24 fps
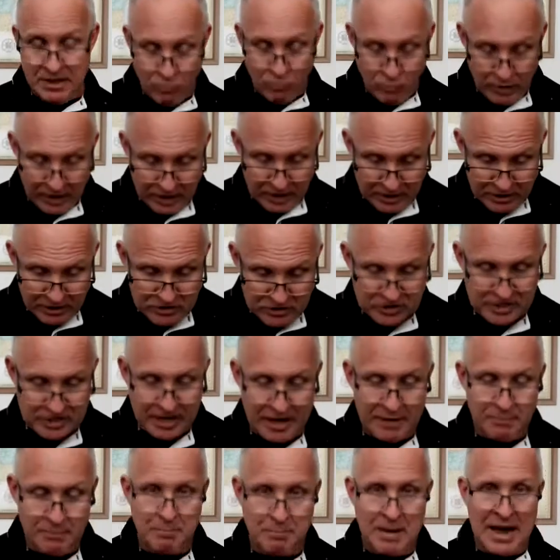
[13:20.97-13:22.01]
When I
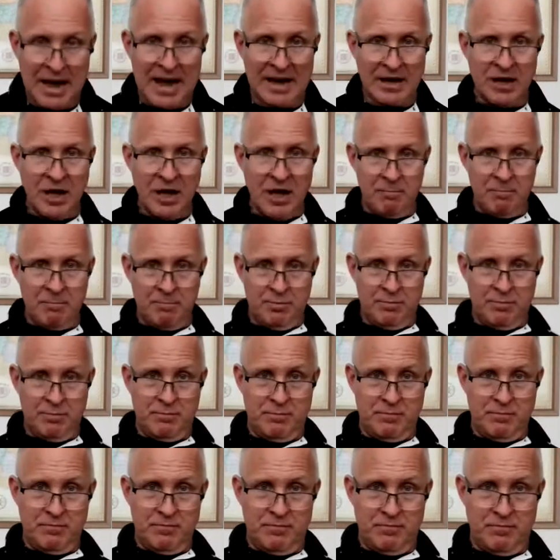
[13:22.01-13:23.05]
stand back up,
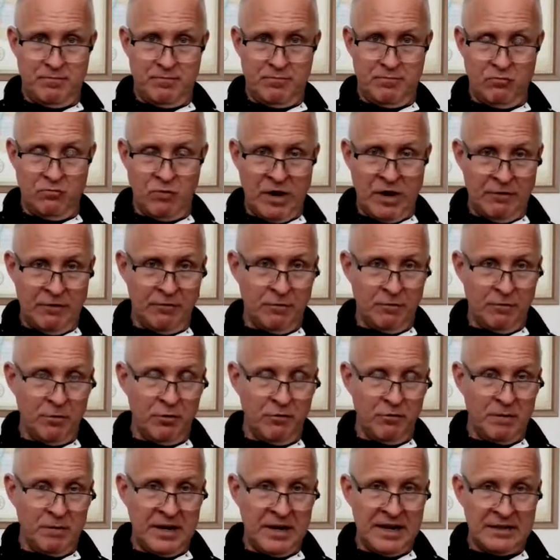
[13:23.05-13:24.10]
right, from
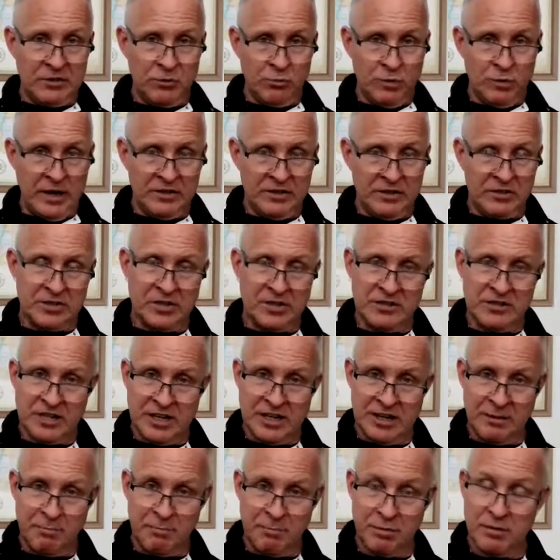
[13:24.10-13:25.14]
movement at the waist, it's
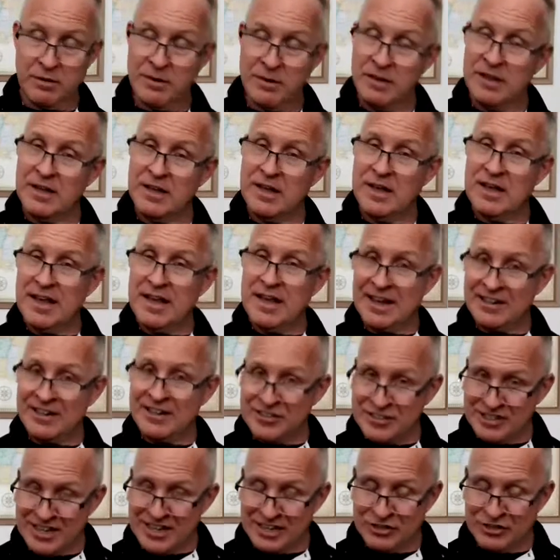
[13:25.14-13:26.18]
hip
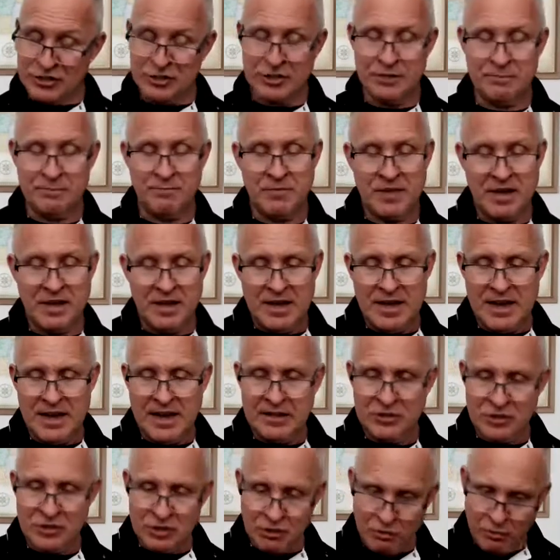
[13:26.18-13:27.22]
extension.
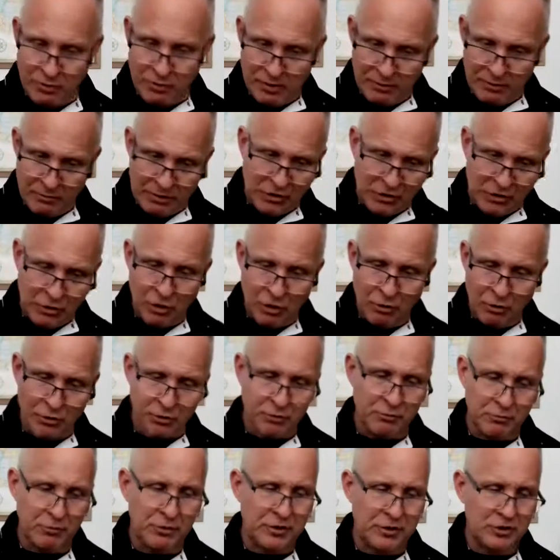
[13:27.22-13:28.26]
And so when you go
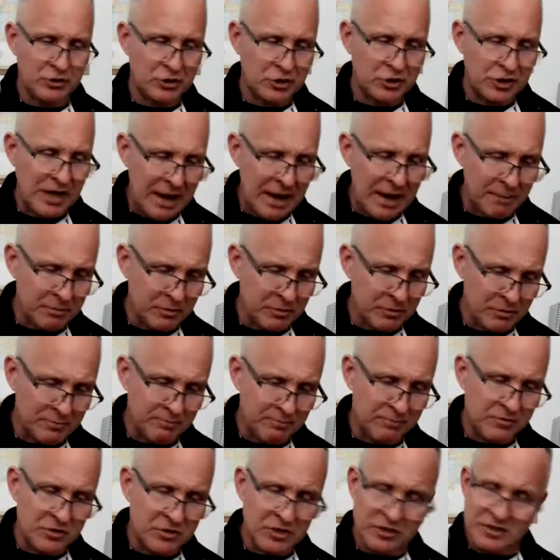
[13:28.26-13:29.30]
through this
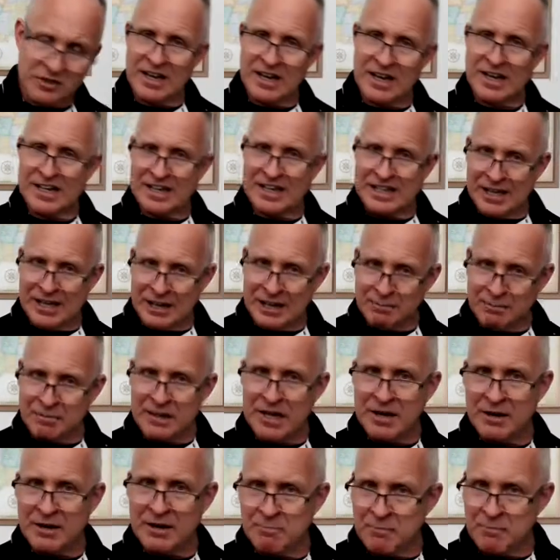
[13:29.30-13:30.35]
chapter, just kind of keep
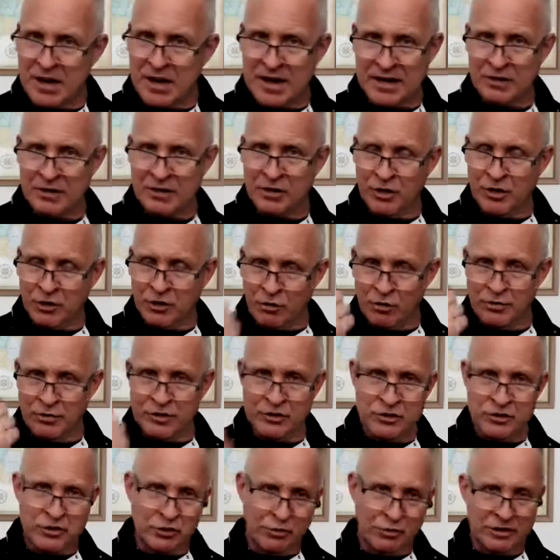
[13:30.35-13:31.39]
that in mind. Look at all
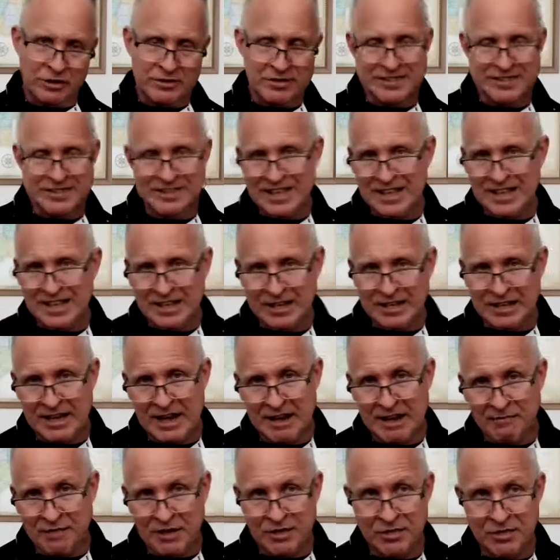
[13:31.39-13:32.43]
the joints. It's not like you
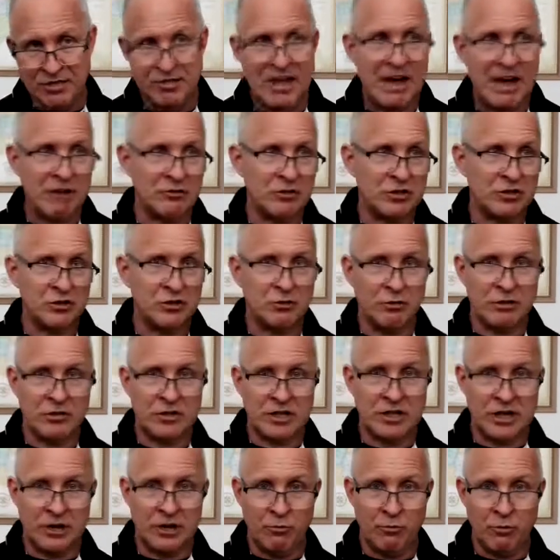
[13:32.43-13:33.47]
have a thousand
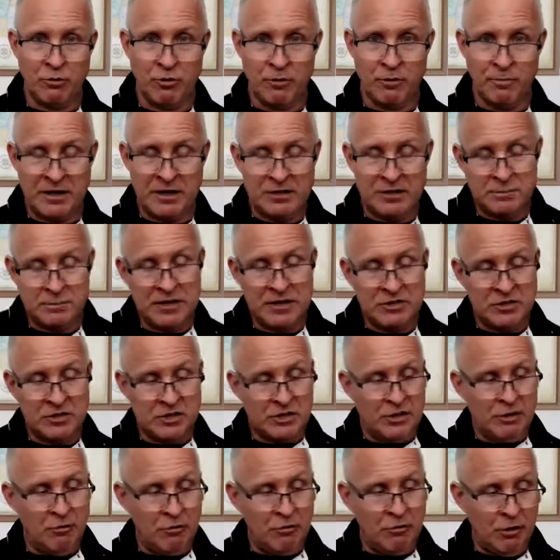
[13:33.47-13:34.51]
joints you got to worry about. It's
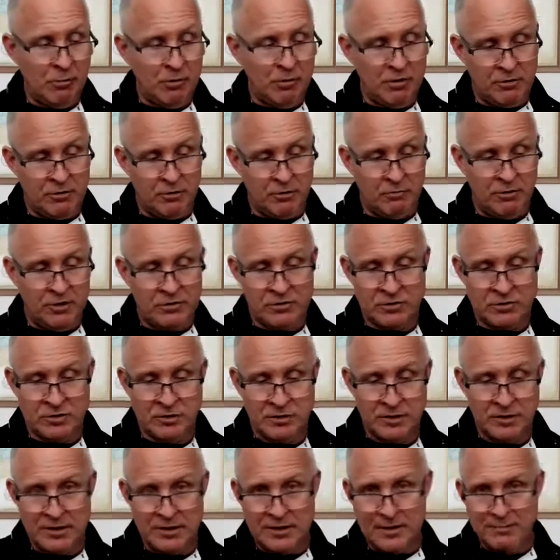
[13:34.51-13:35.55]
basically your elbow, your
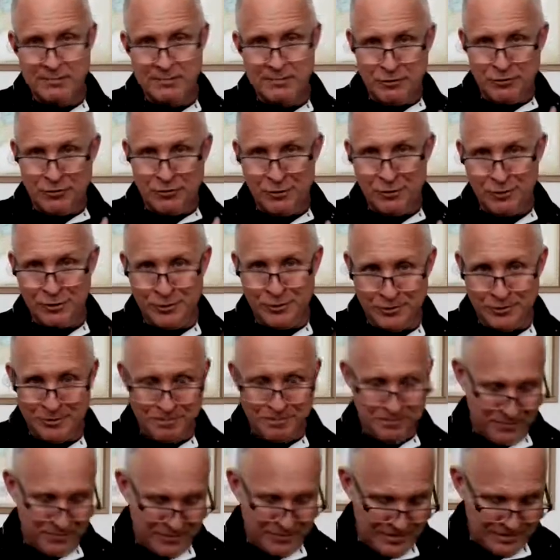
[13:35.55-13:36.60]
wrist, your
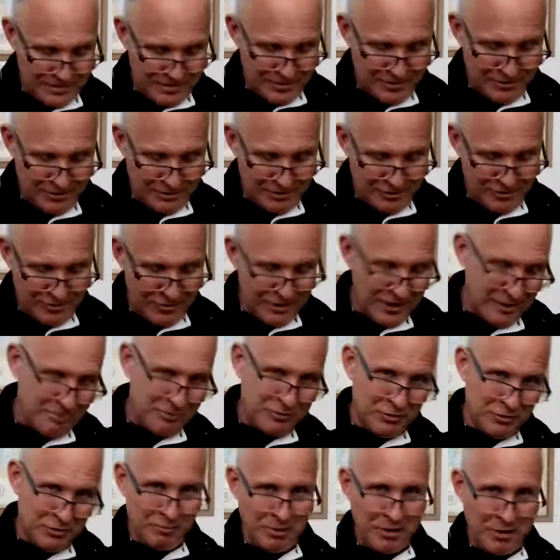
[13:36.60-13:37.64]
shoulder, your
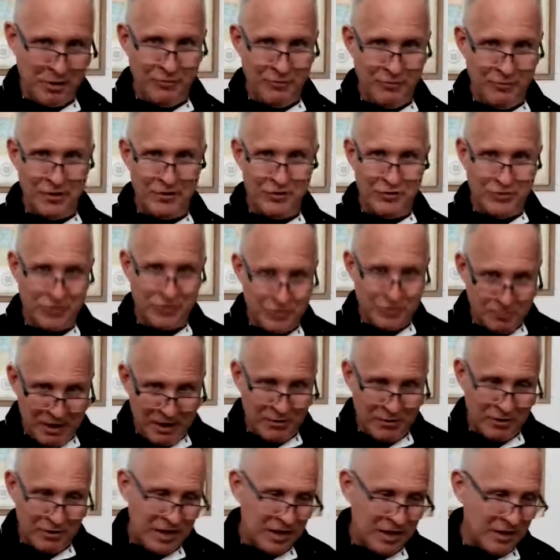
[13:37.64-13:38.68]
hips, your pelvis,
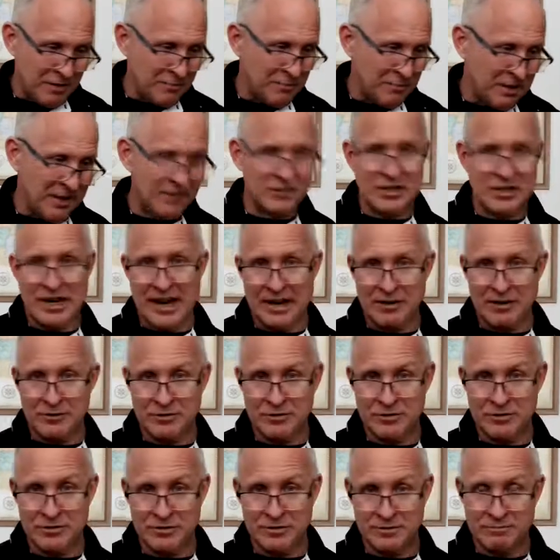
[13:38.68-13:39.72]
spinal column, knees, and
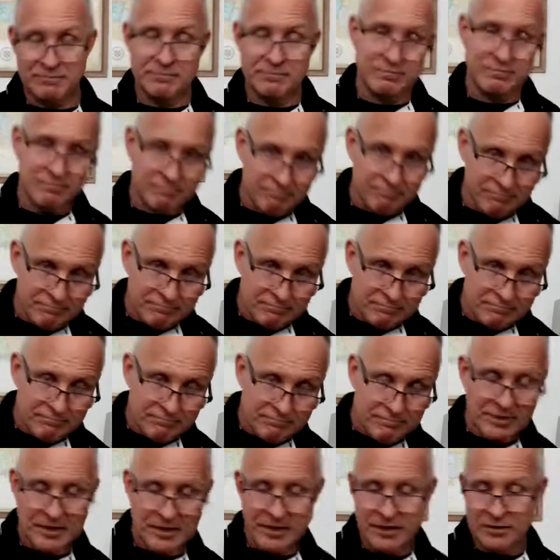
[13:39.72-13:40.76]
ankles.
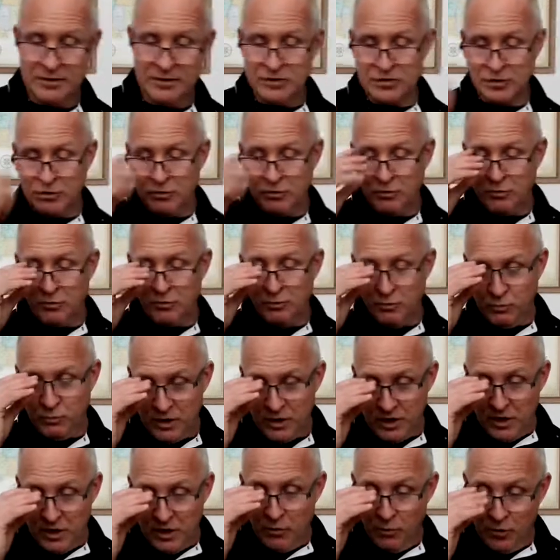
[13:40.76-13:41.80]
Okay, so
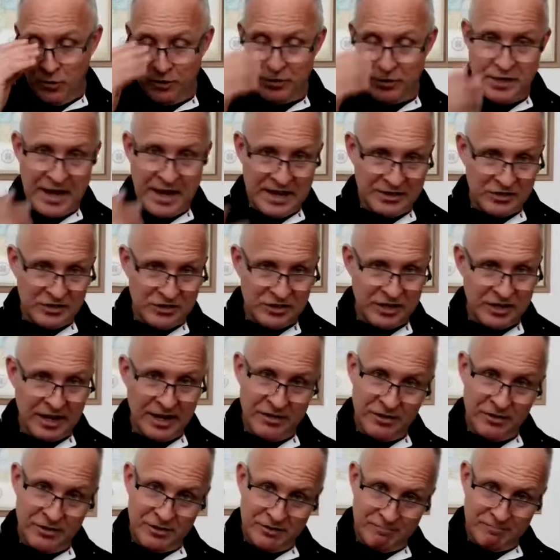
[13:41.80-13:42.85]
with that
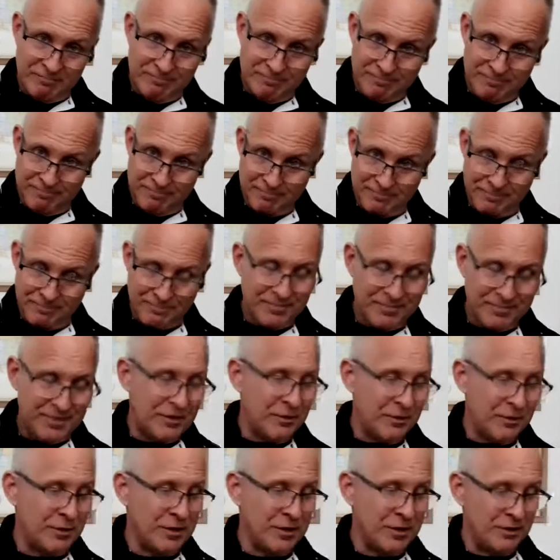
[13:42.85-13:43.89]
said,
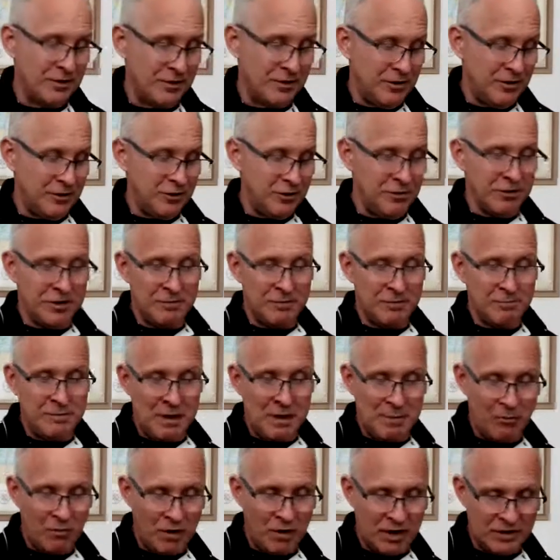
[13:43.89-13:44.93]
you can you can
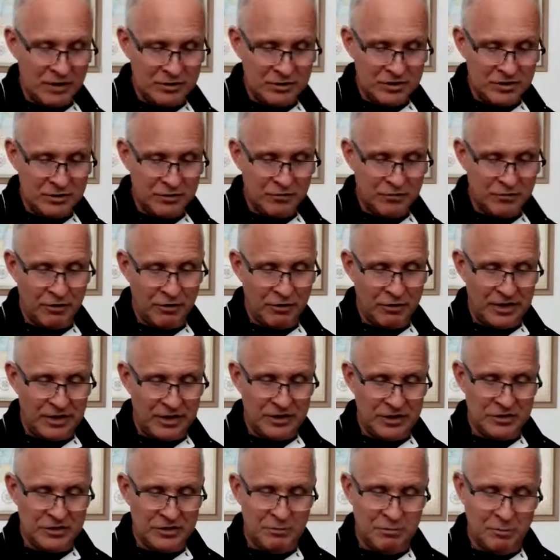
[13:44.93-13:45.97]
memorize these fairly
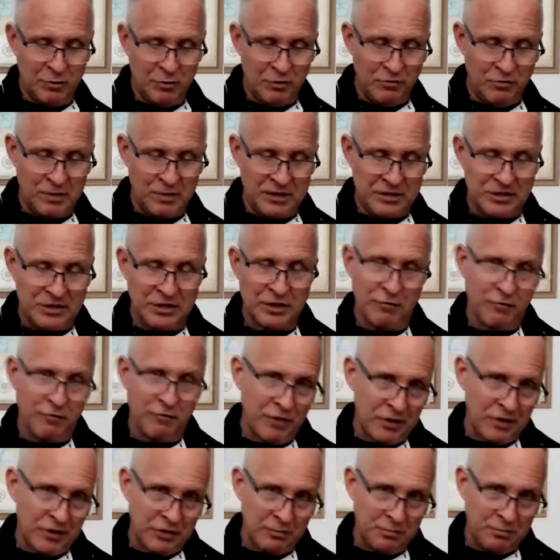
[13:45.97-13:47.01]
easy. Movement in the
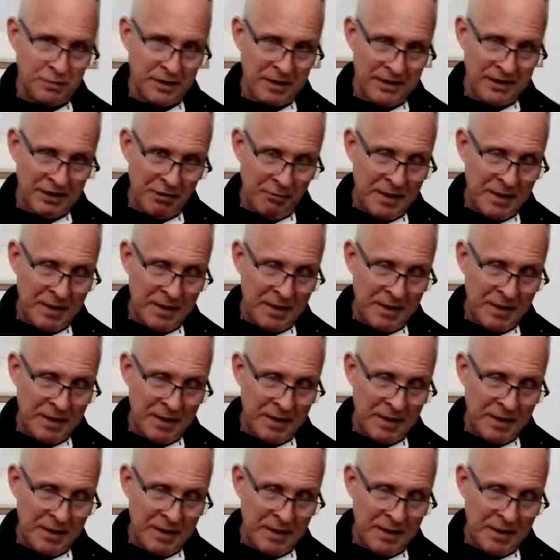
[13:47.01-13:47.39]
frontal plane.